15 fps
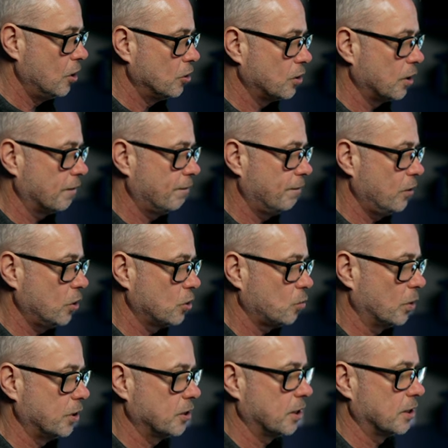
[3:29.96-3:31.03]
So the first
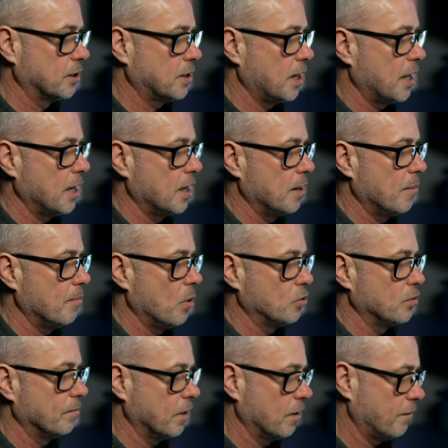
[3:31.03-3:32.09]
one is going to say
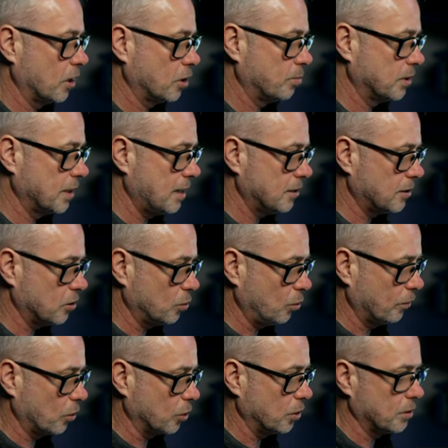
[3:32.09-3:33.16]
Motion VFX presents. So
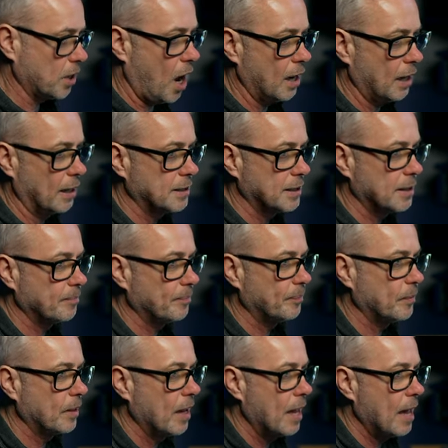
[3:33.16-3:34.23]
all I've got to do is highlight it,
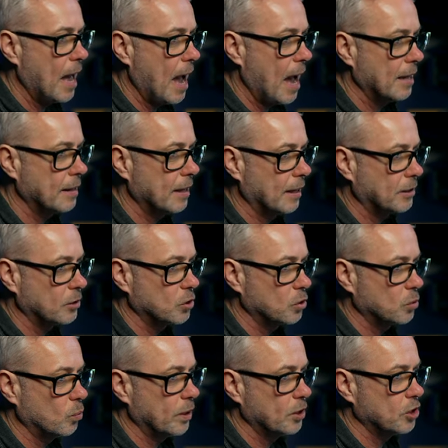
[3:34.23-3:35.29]
and then I can
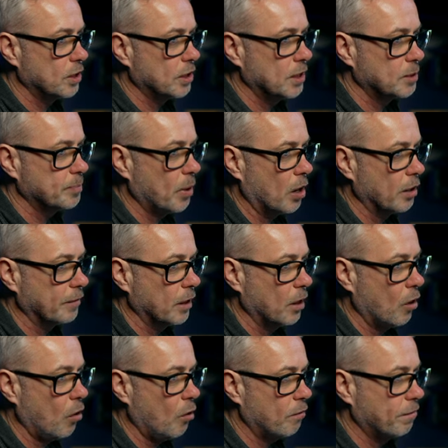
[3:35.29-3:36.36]
switch this part of it
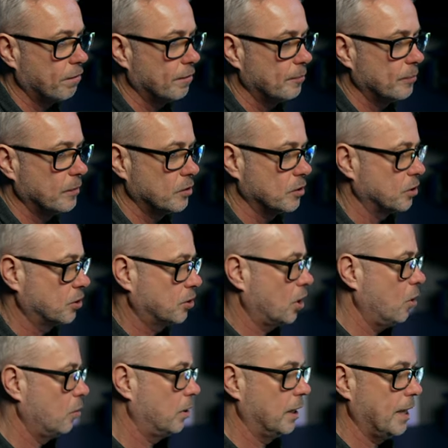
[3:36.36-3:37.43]
off. These are
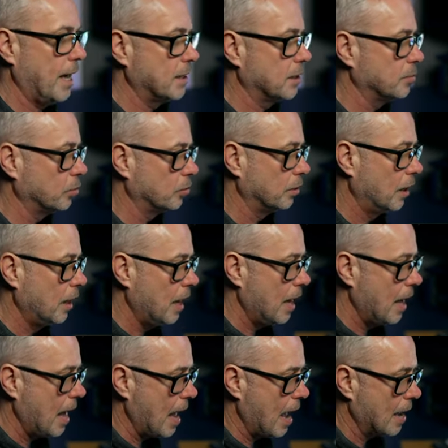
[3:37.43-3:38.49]
totally editable.
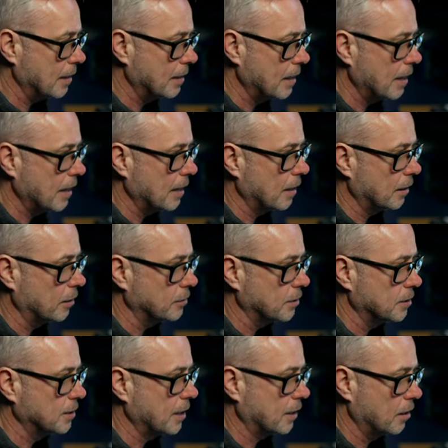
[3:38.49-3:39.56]
And then I go to
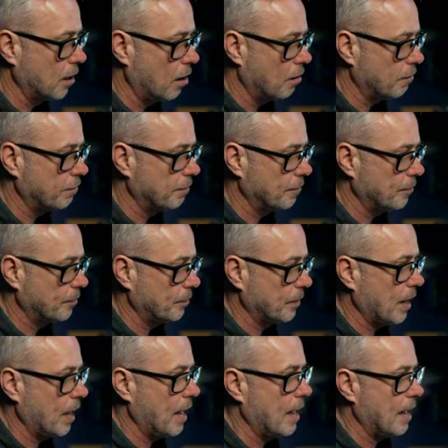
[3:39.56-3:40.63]
the second half,
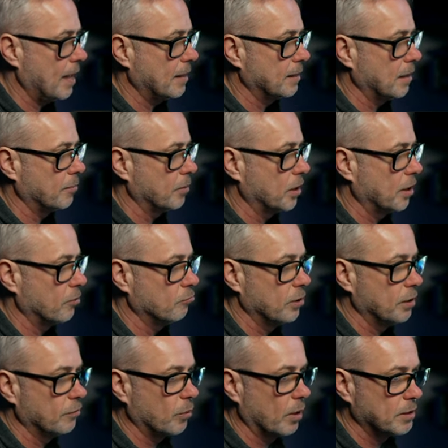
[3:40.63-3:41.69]
and I'm going to get
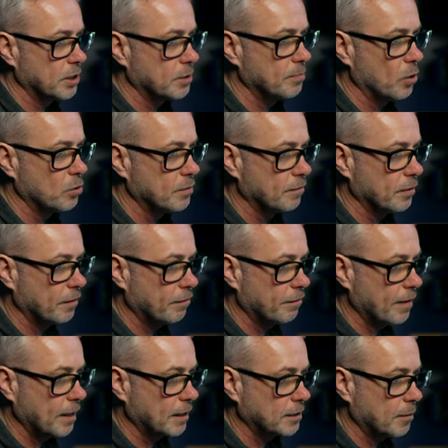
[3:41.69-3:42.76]
rid of where it says Motion
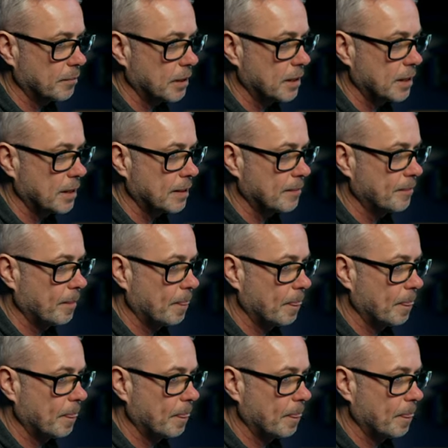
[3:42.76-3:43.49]
VFX up there.